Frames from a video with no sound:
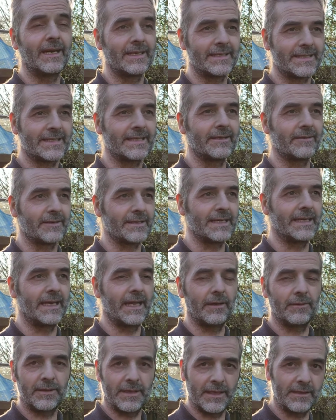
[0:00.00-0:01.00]
I seriously
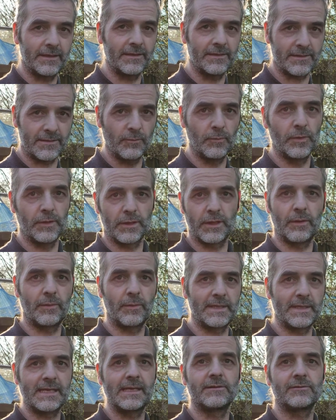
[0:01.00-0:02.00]
doubt that. There's the one
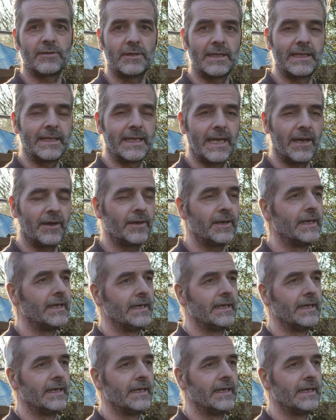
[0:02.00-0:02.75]
going centrally down,